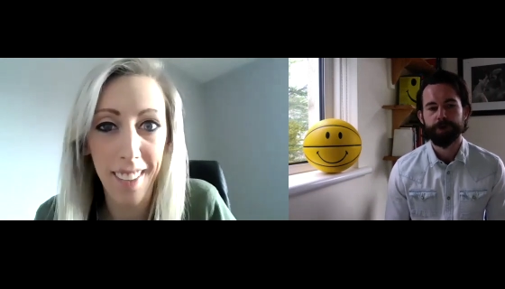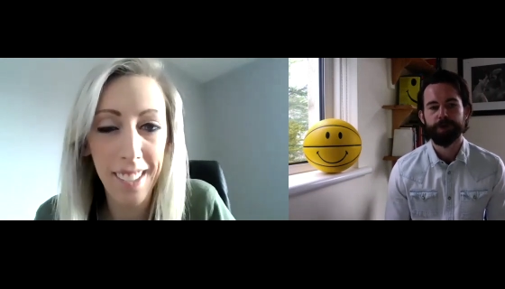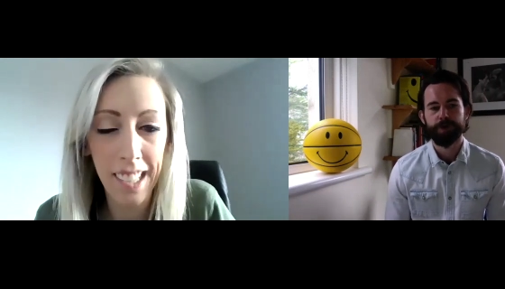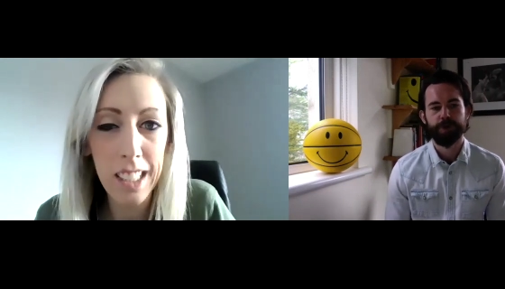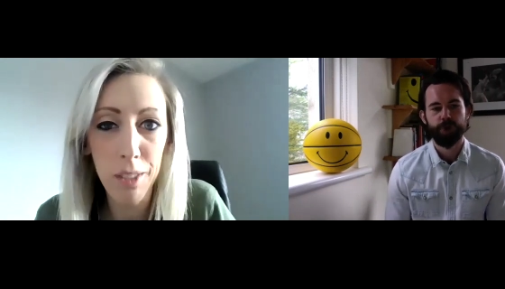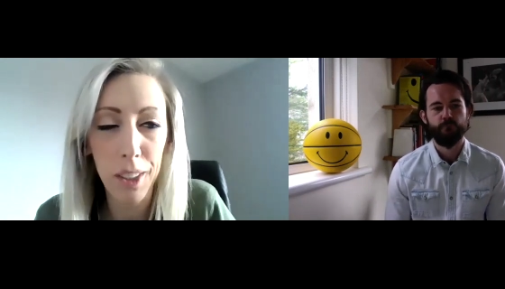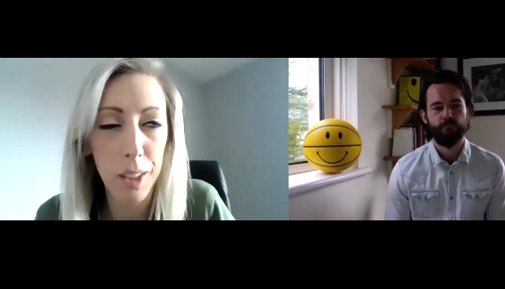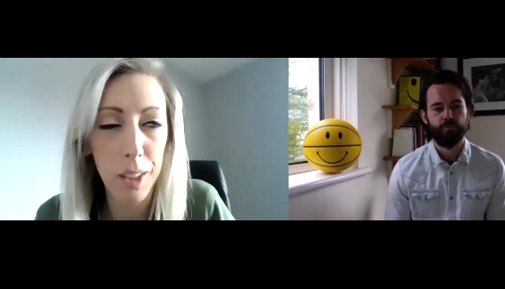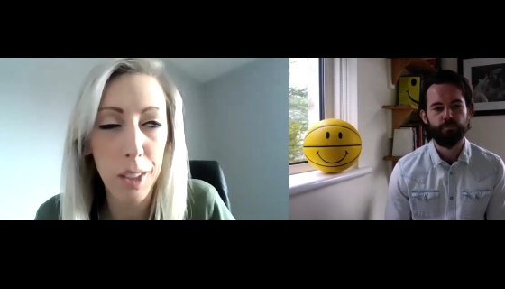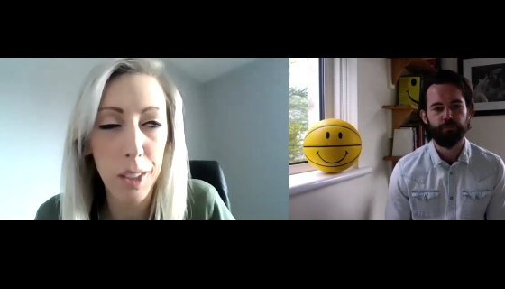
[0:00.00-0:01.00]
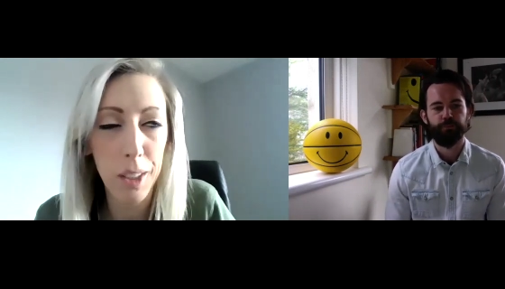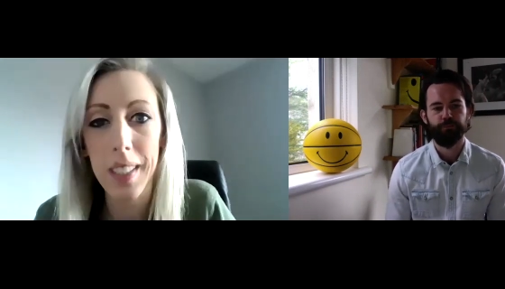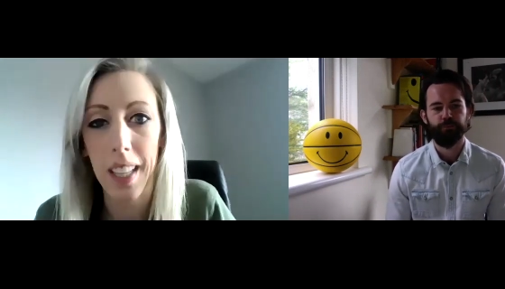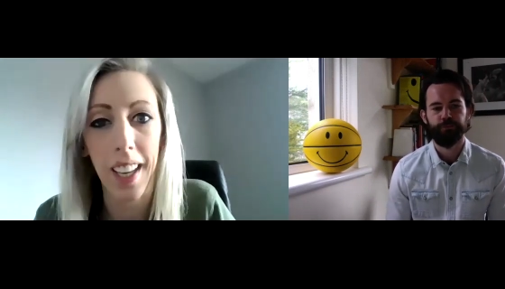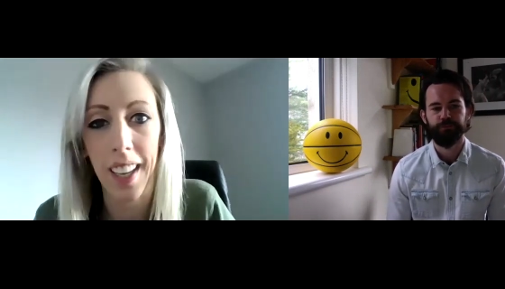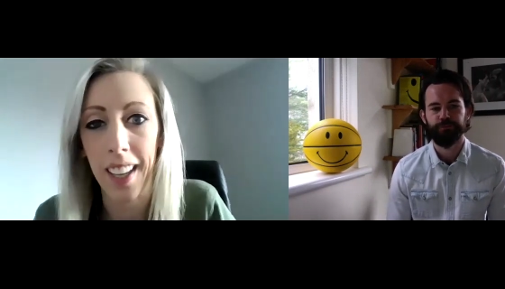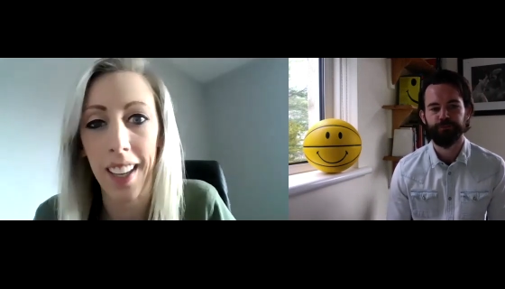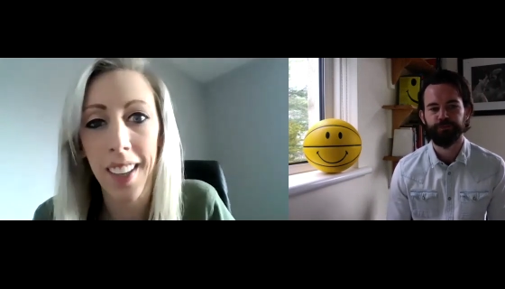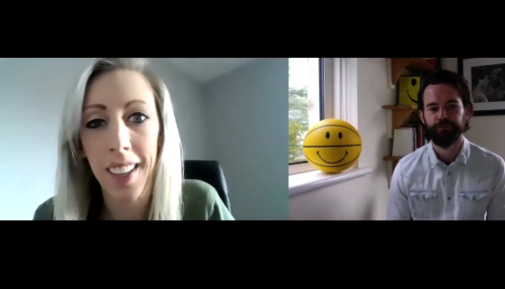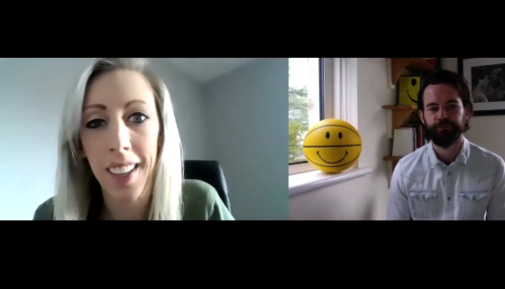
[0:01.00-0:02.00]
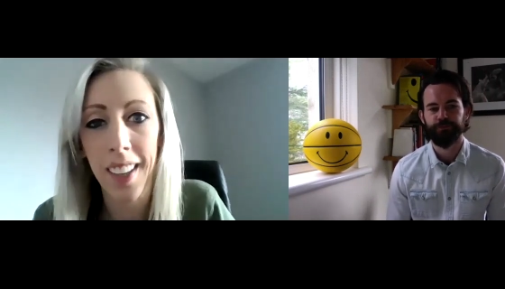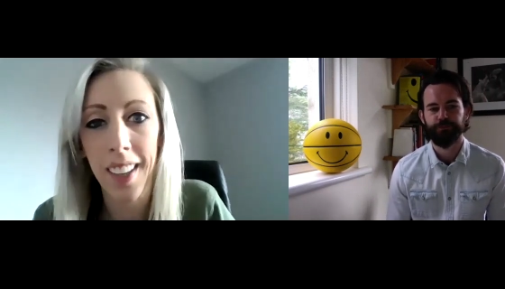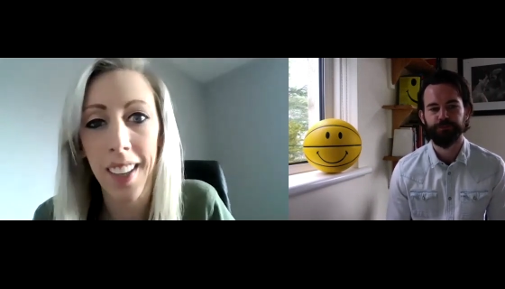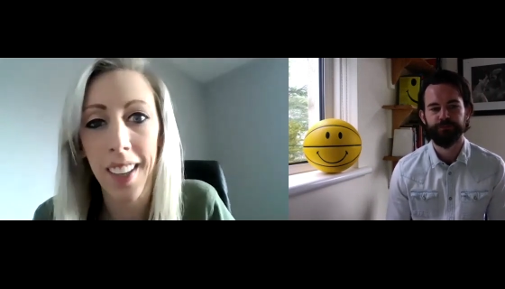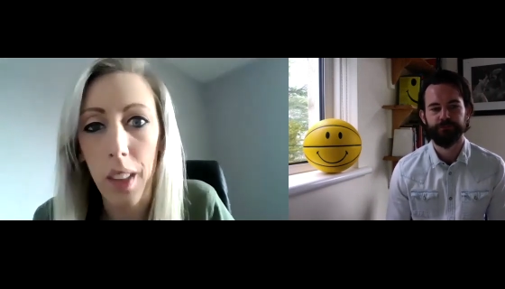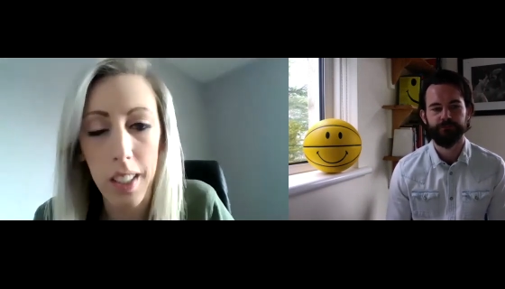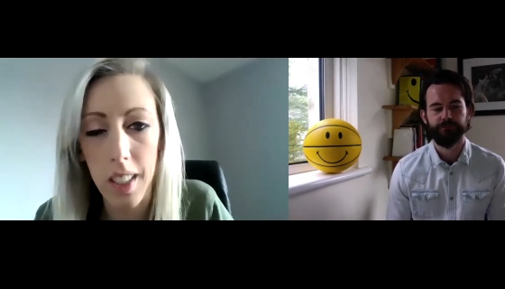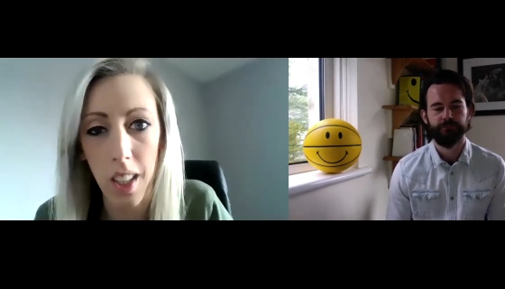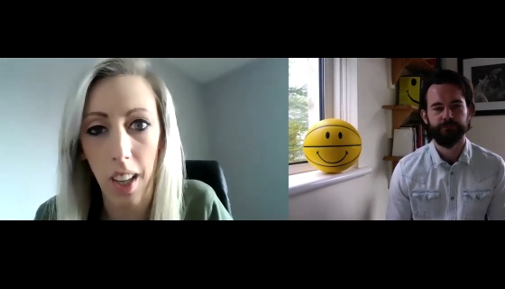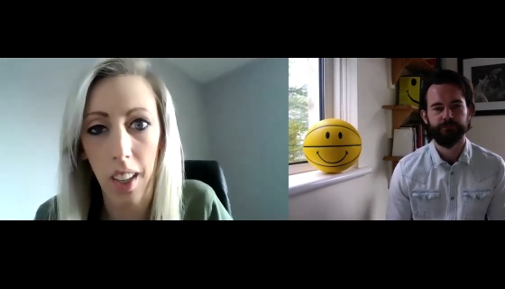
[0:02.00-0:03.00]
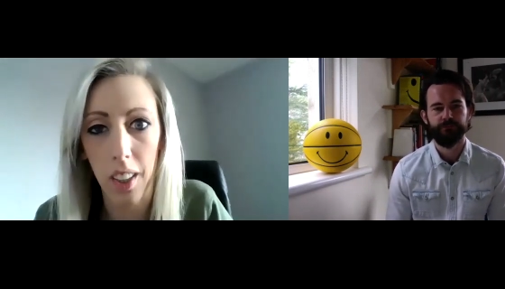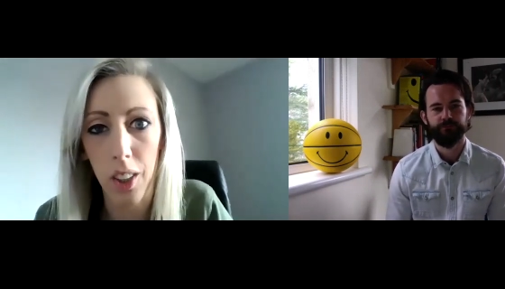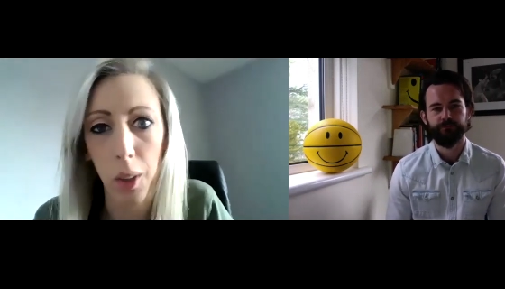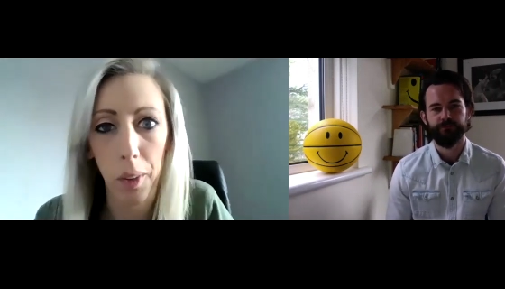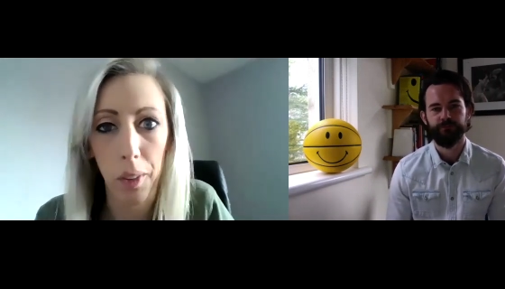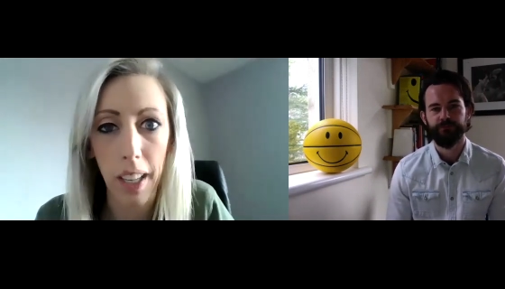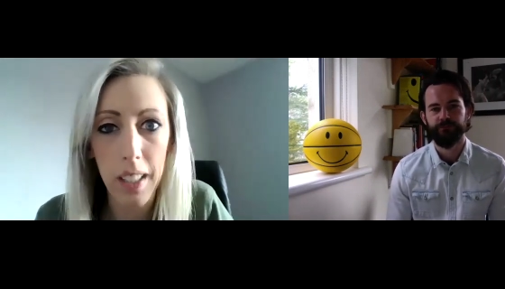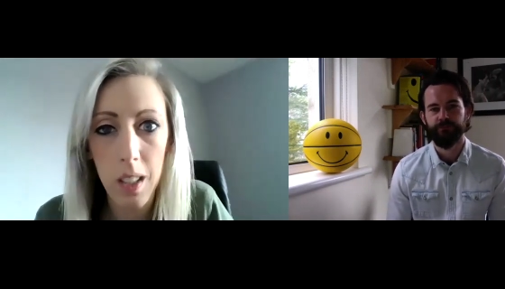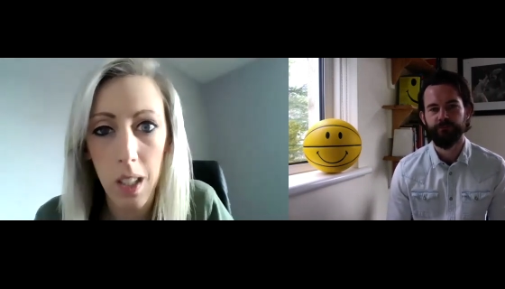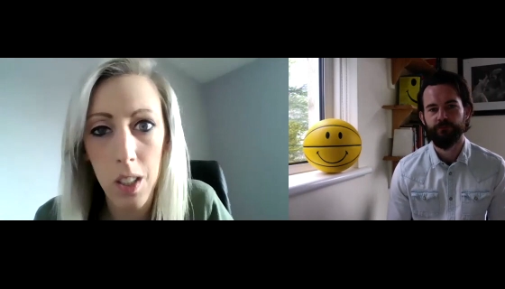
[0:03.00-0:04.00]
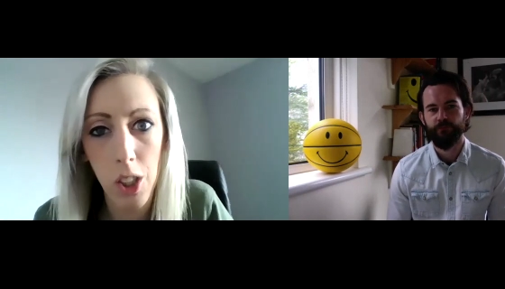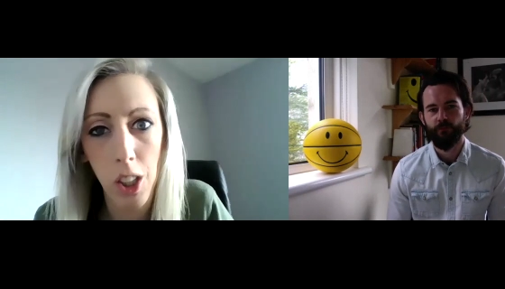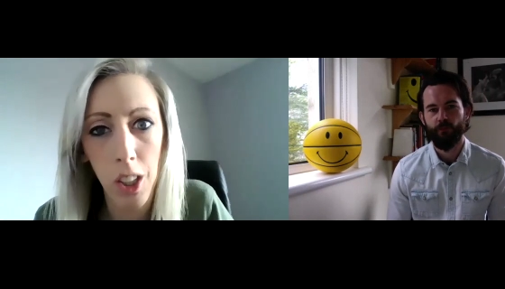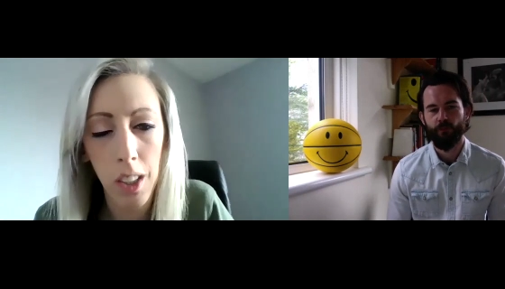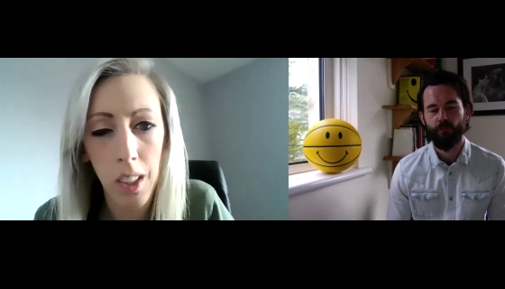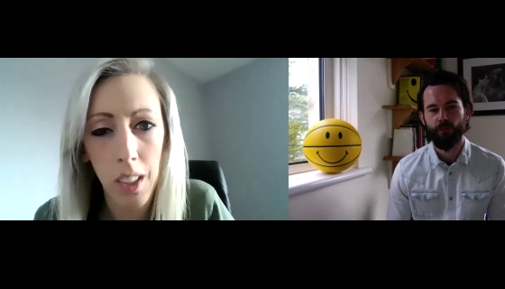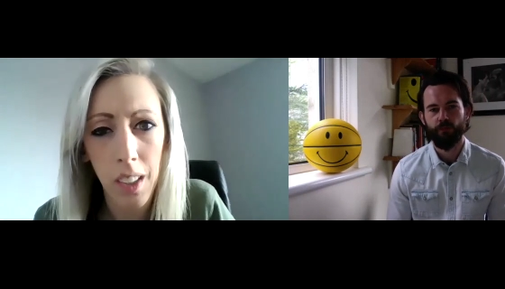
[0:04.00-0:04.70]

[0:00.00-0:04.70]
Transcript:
Speaker 1: that is fundamentally. People will say, "Oh, this is a human rights issue."